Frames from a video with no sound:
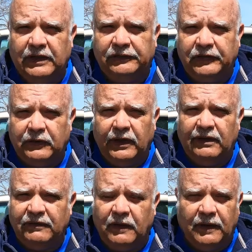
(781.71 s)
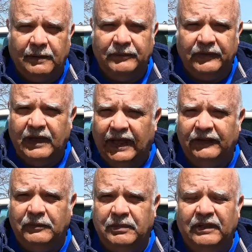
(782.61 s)
Nelson Creek Farms
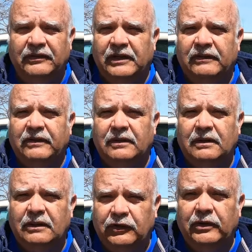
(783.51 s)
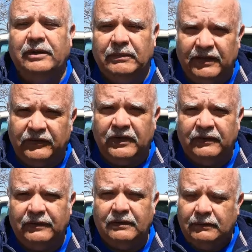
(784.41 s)
as a business, doing
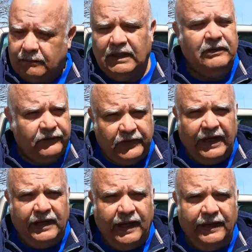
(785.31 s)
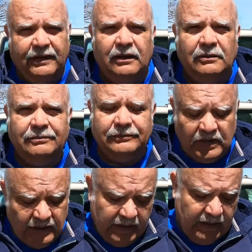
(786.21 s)
business in the state of Idaho,
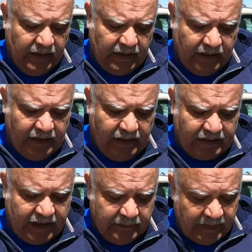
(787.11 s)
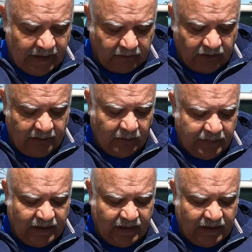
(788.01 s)
uh, to keep me out of trouble.